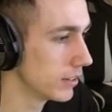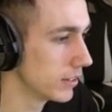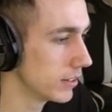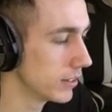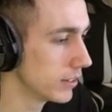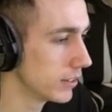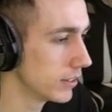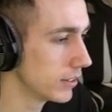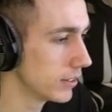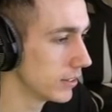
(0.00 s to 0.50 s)

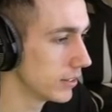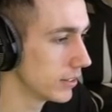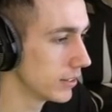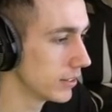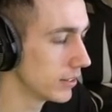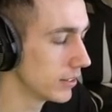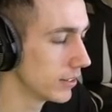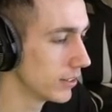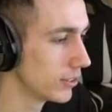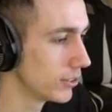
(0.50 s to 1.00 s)
Oh no,
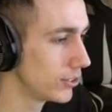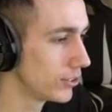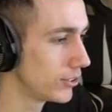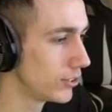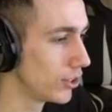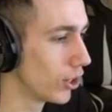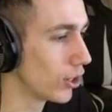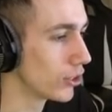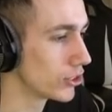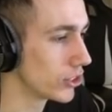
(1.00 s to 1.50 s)
jo
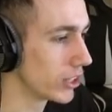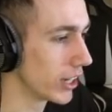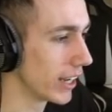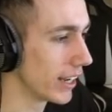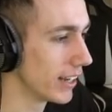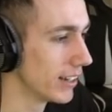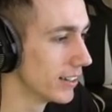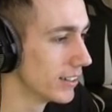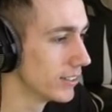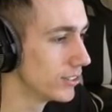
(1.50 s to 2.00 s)

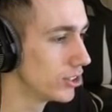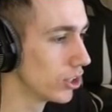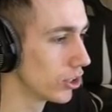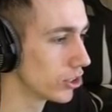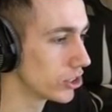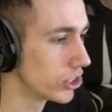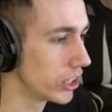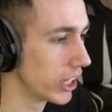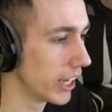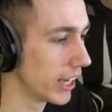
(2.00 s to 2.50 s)
oh.
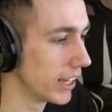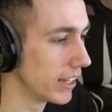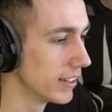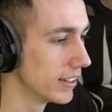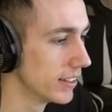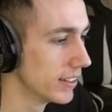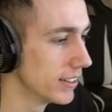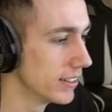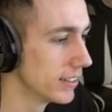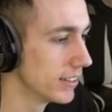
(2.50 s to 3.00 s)
Josh D. Oh.
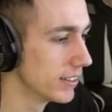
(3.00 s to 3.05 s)
Josh